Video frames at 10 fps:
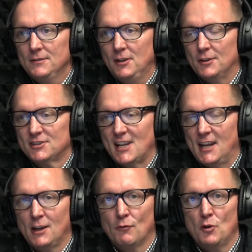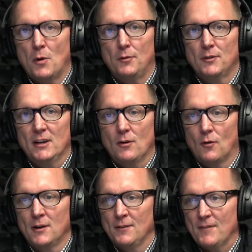you know standing room only
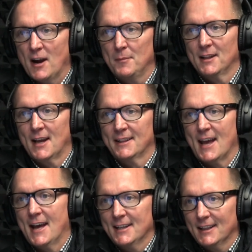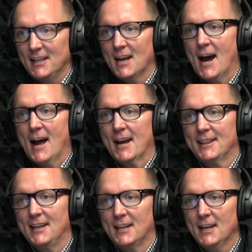or an environment like that. Lehigh, I
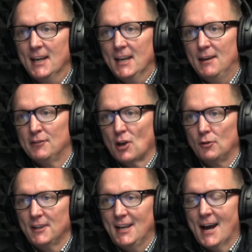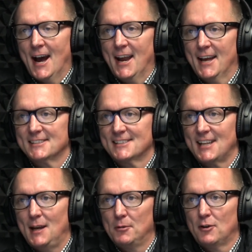think, even though Lehigh has
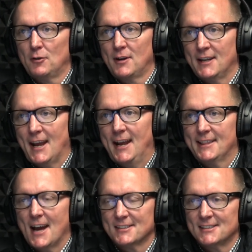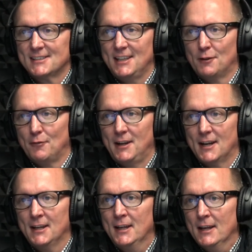Stabler, an eight thousand seat
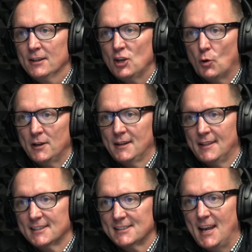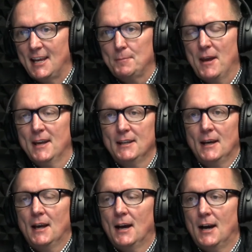arena, going into the Snake Pit.
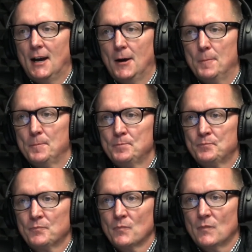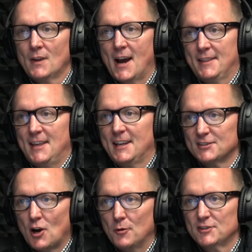Um, I think
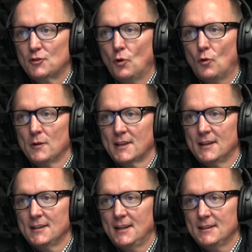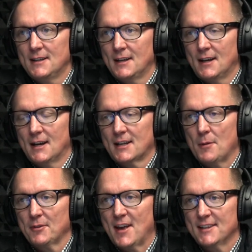is always cool with a a,
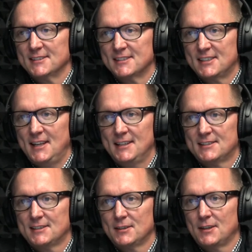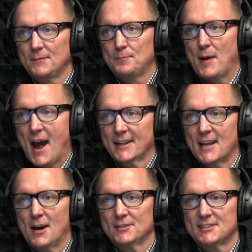couple thousand seats packed
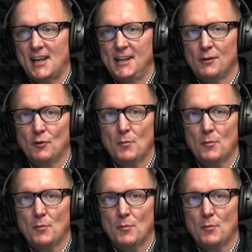yeah. out. And there, there was